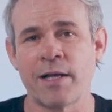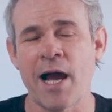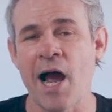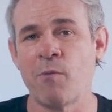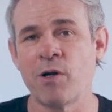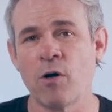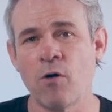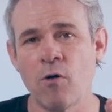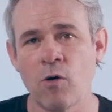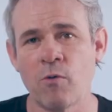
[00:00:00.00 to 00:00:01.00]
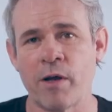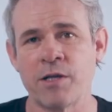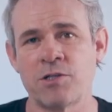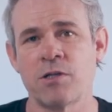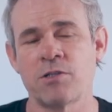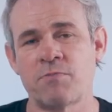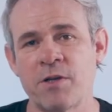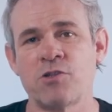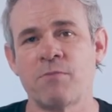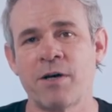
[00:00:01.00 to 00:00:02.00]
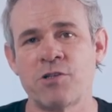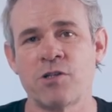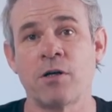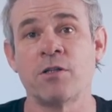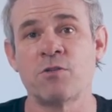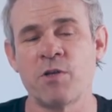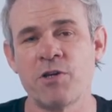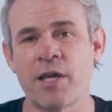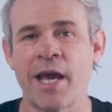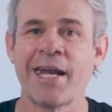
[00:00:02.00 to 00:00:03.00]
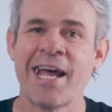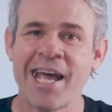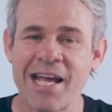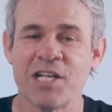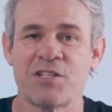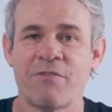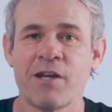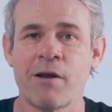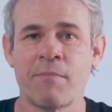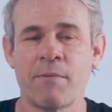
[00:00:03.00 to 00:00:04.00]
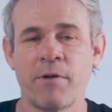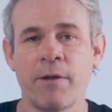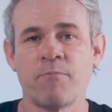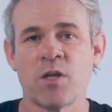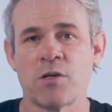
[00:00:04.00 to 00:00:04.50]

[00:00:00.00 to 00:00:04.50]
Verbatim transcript: and I would always spend your budget on this when you can, is the video memory.